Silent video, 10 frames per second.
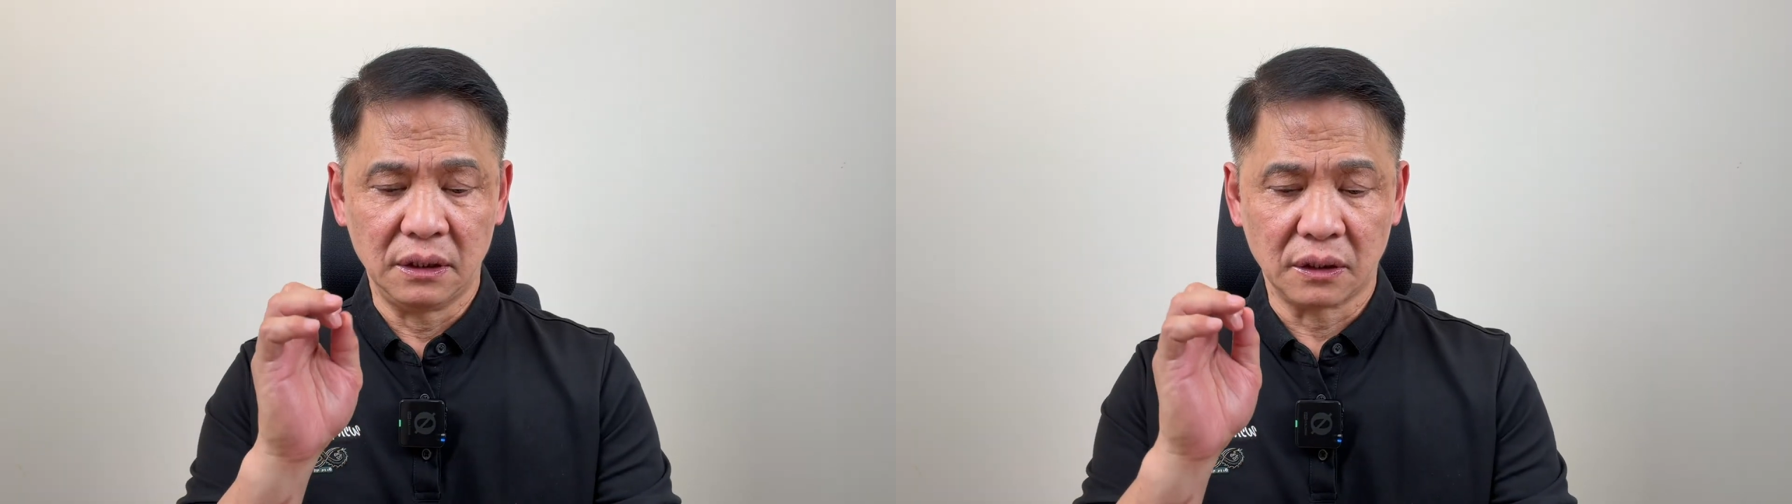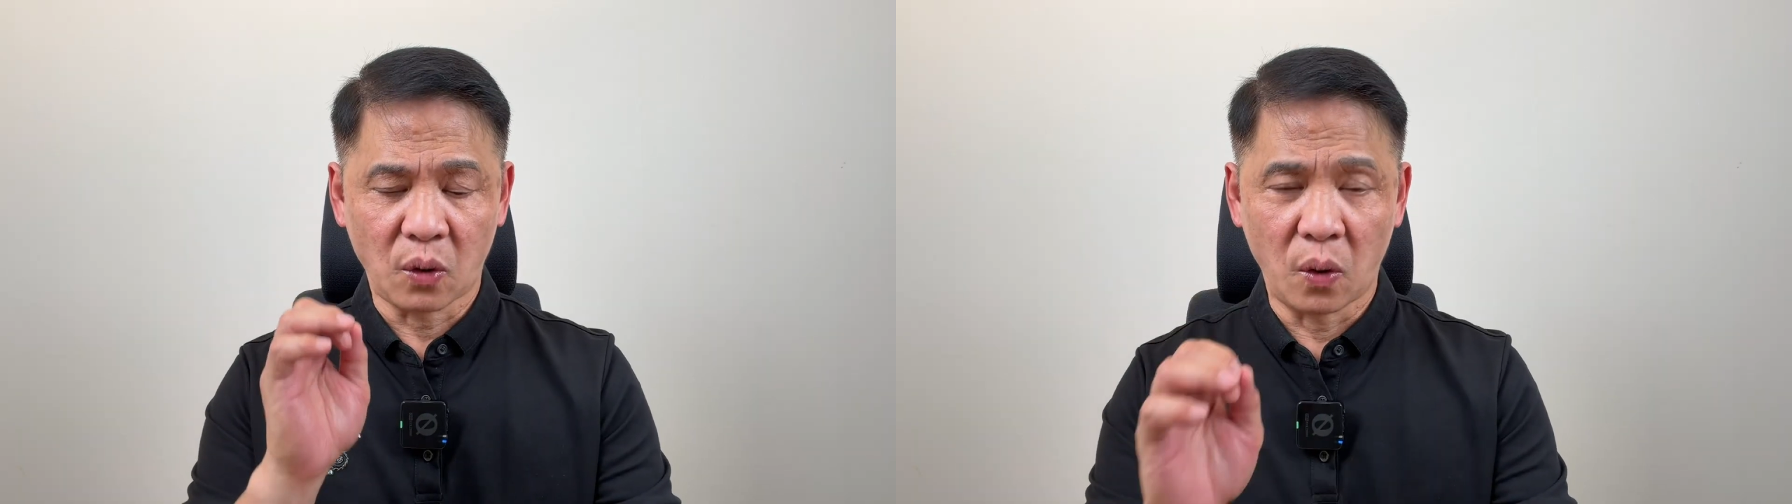
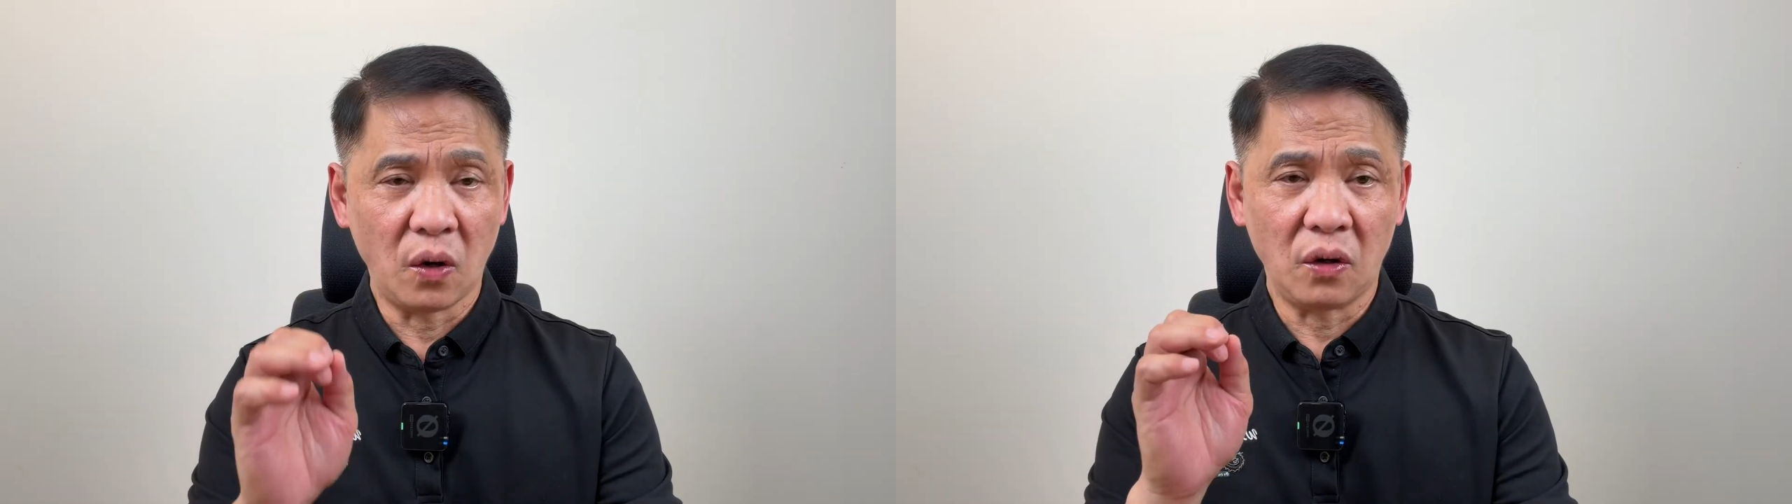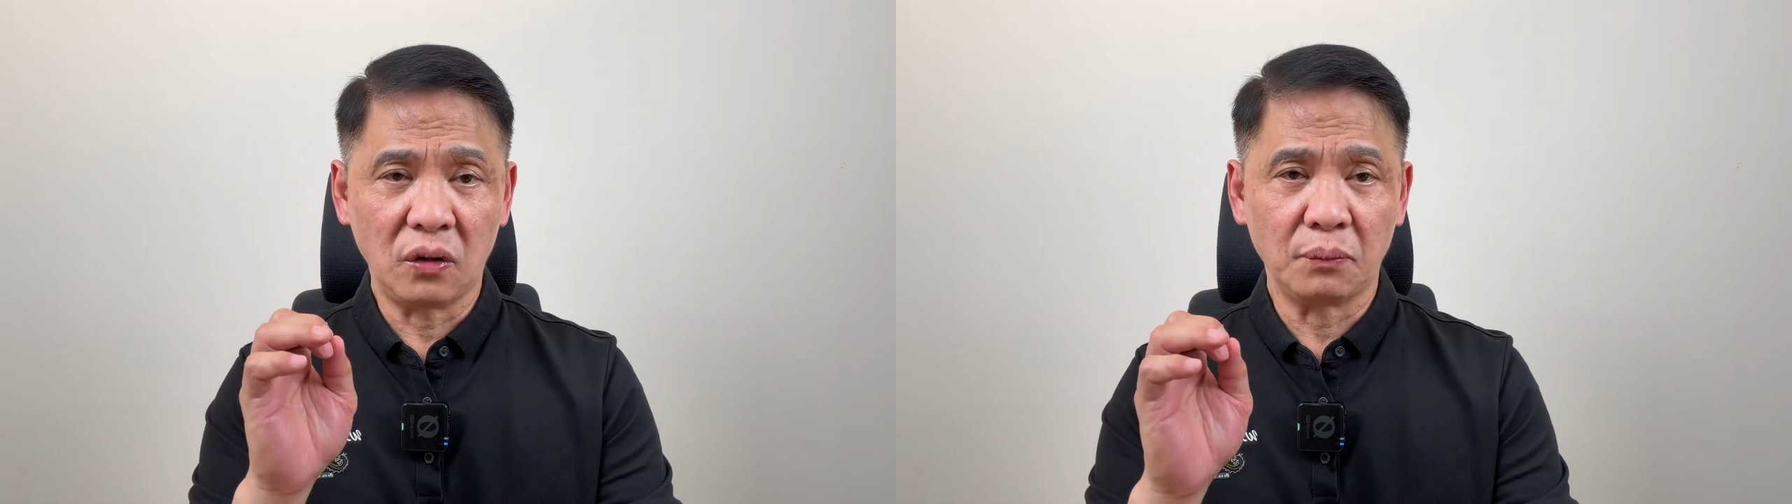
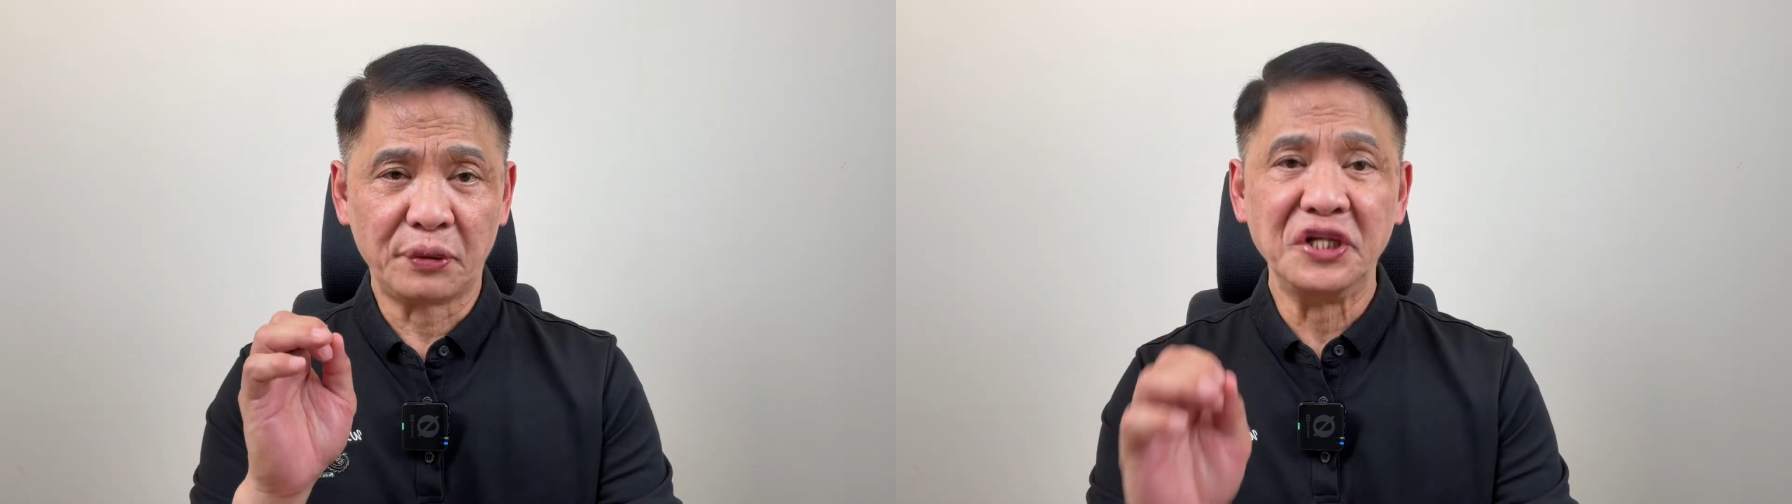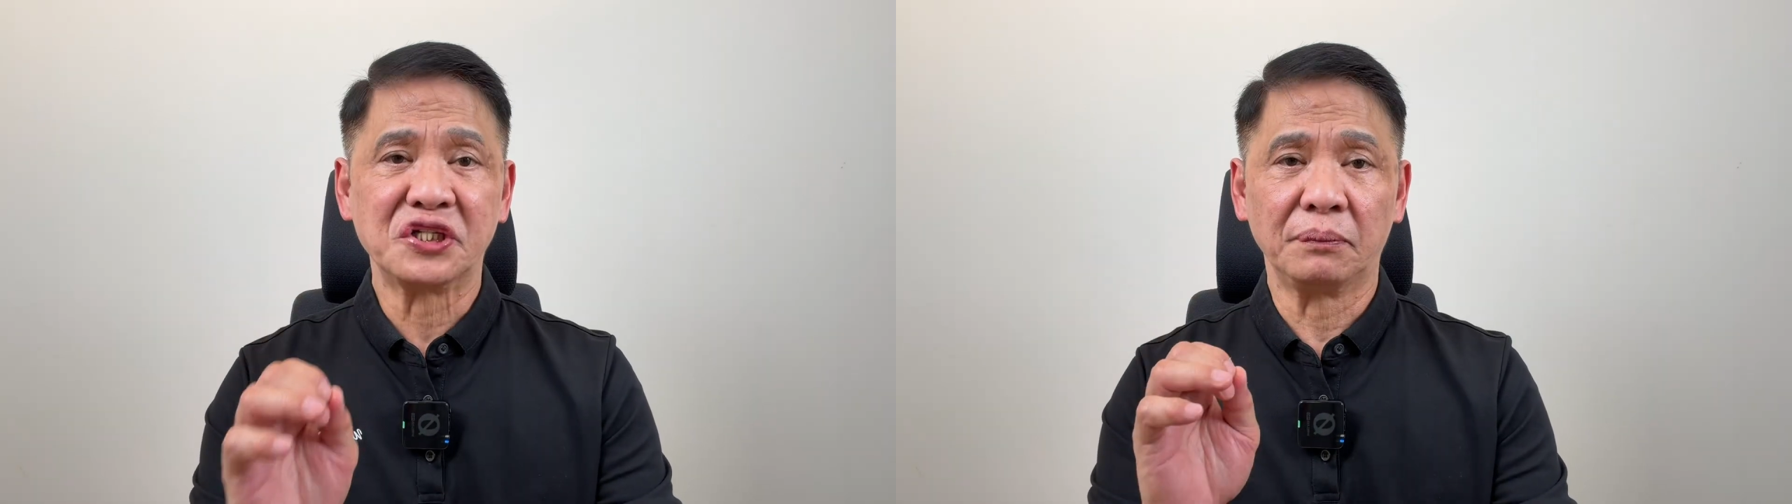core
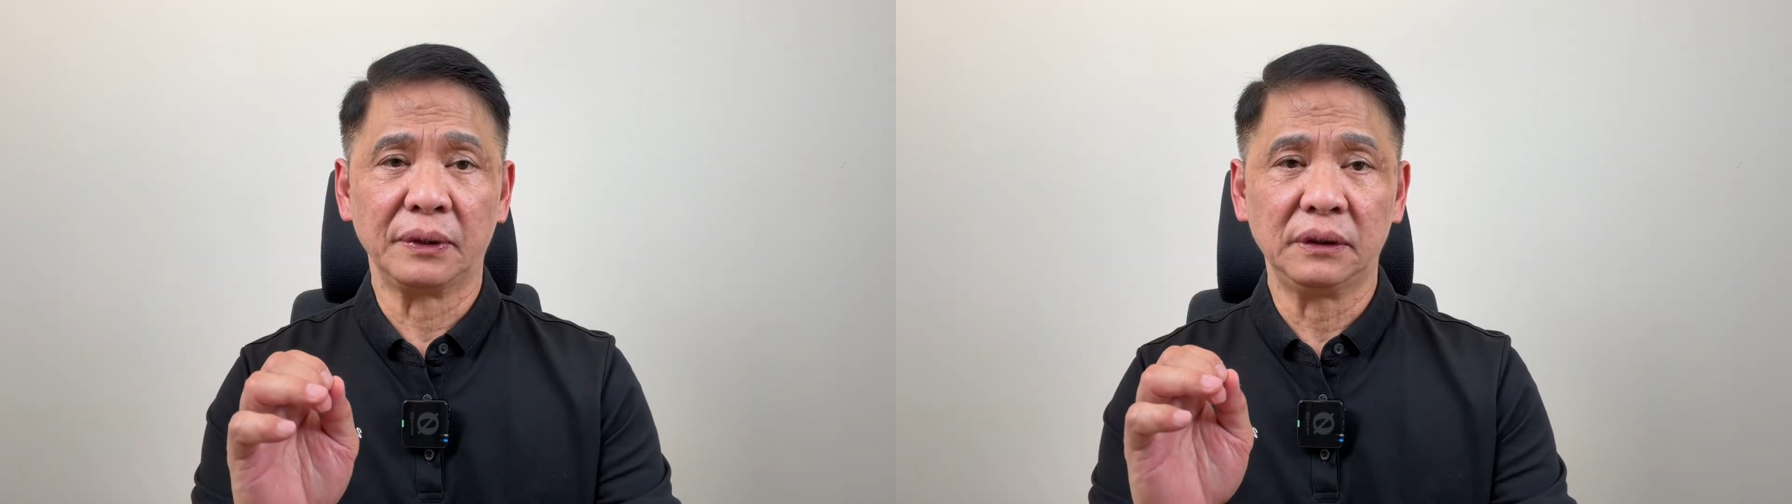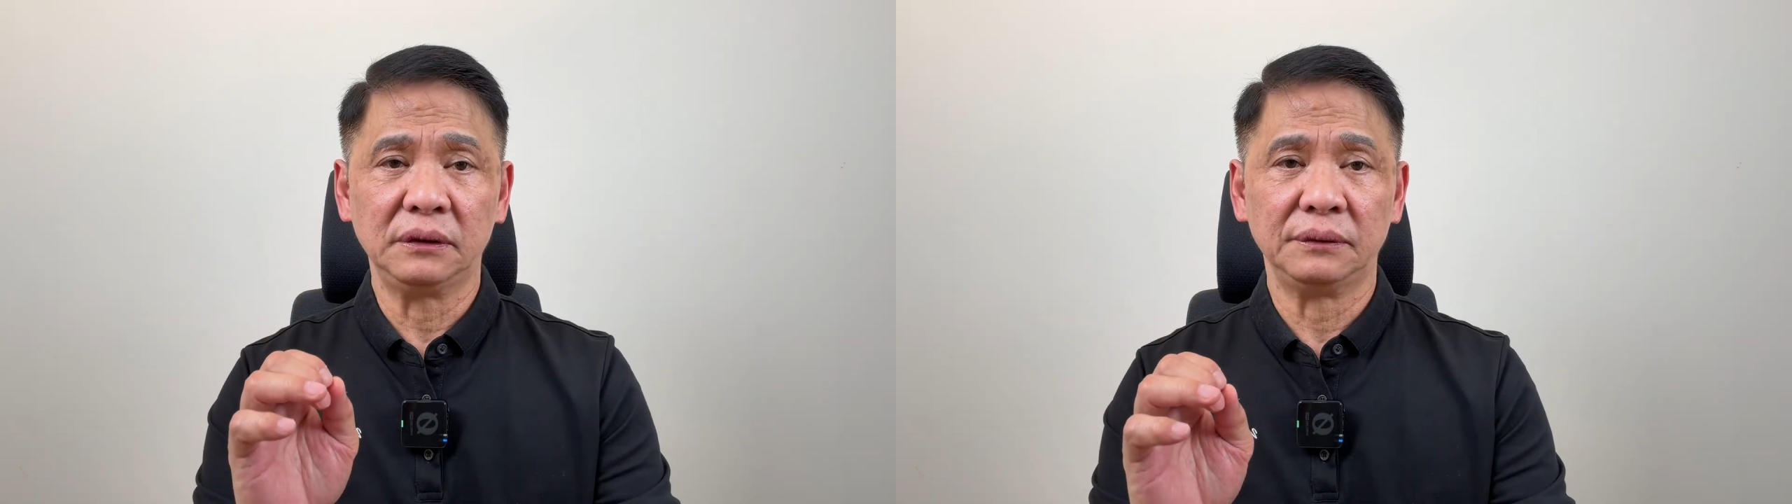
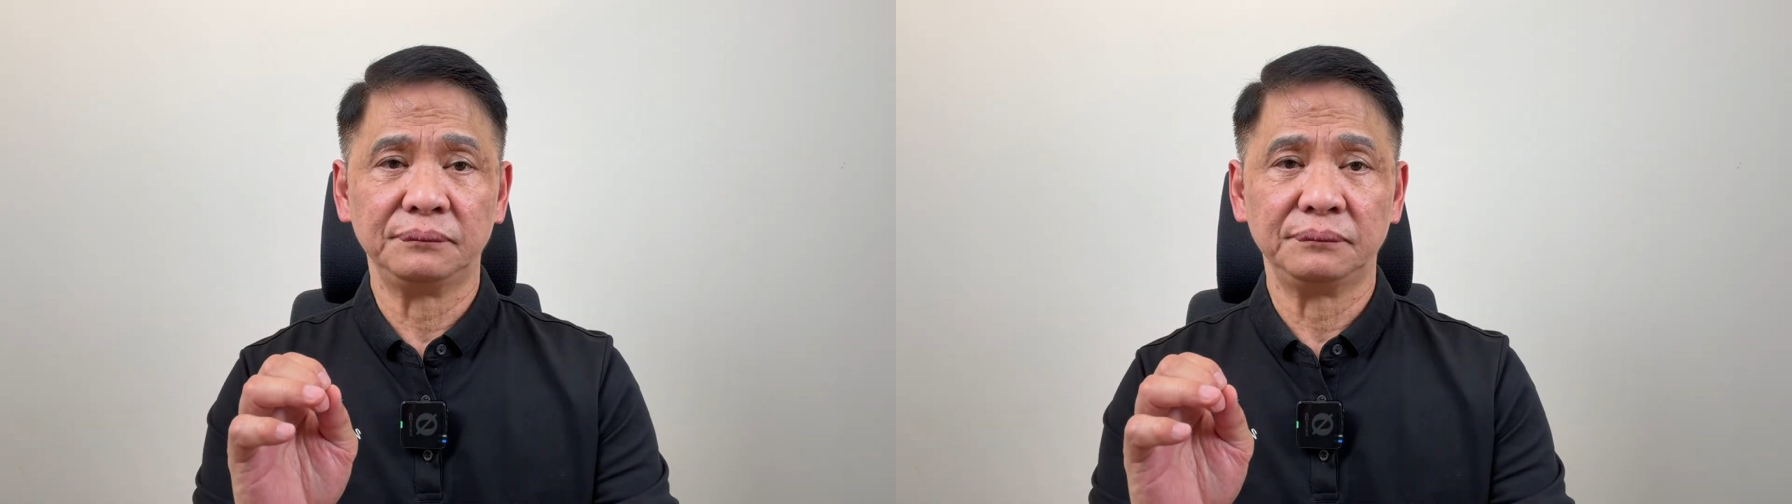principle